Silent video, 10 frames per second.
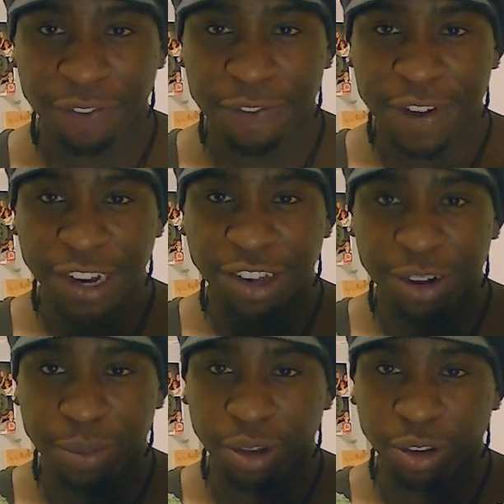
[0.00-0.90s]
the
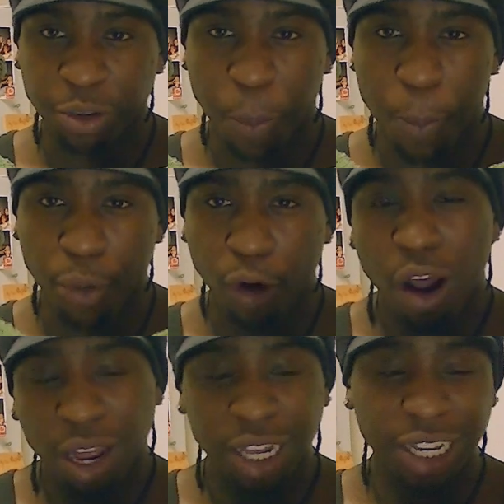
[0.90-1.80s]
vegetables.
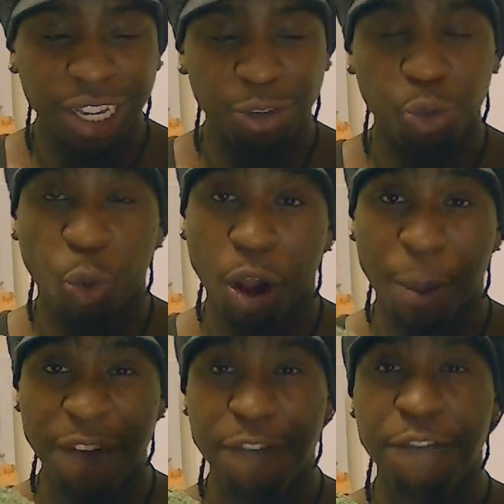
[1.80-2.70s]
Broccoli is one of
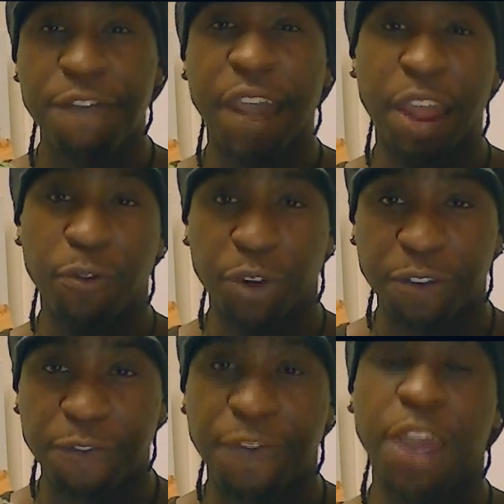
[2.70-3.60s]
my
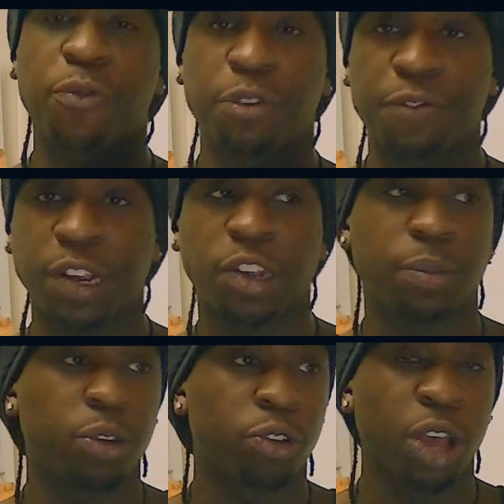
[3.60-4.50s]
favorite
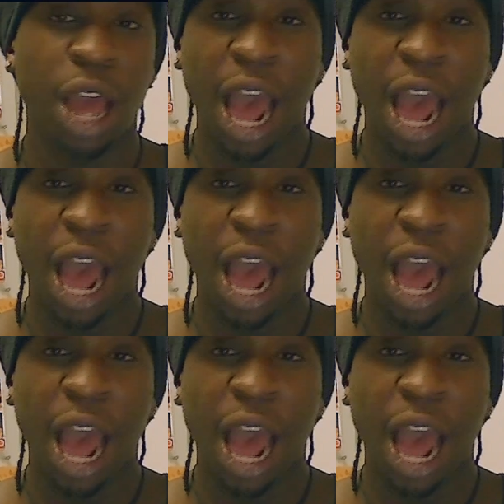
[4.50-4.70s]
vegetables.